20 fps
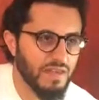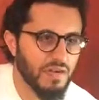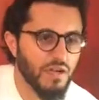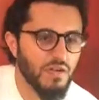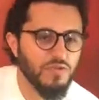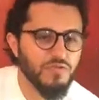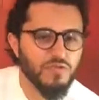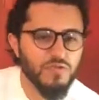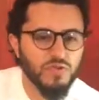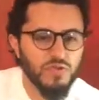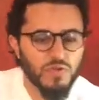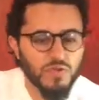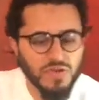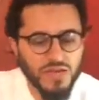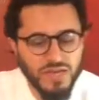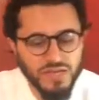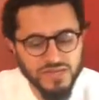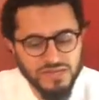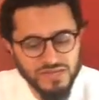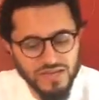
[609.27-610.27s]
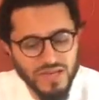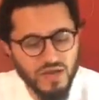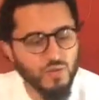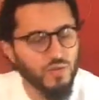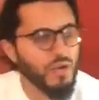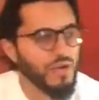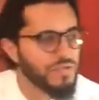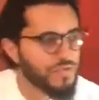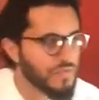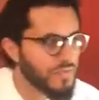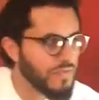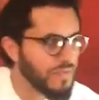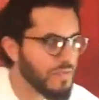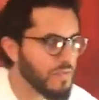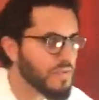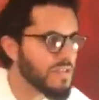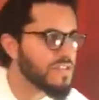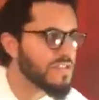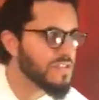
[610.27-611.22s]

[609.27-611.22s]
also known as al-wasf or a